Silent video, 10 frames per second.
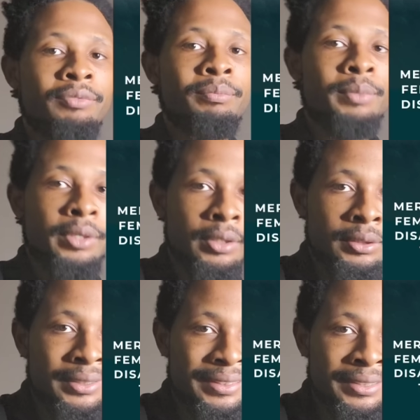Jeff
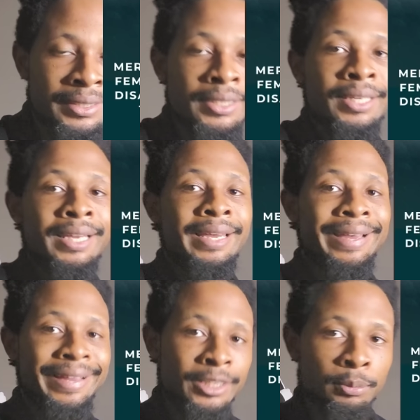Merkley
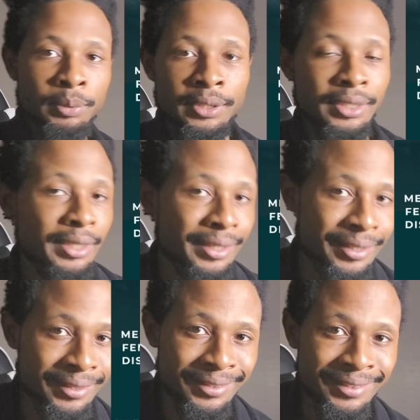has put
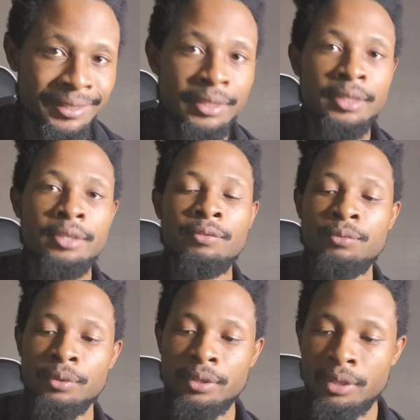in
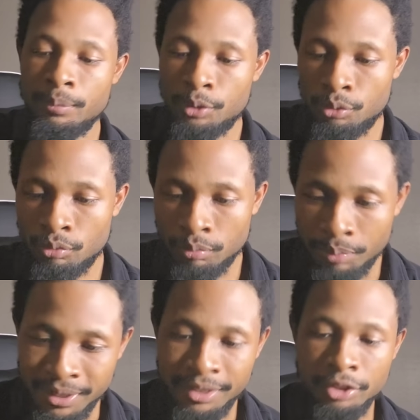for them to
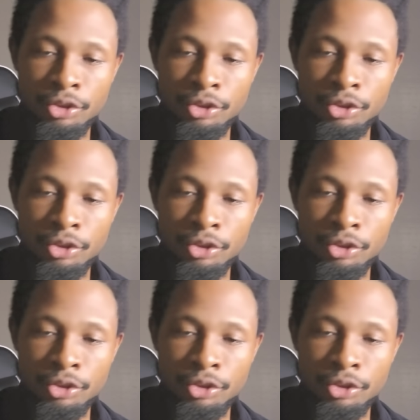be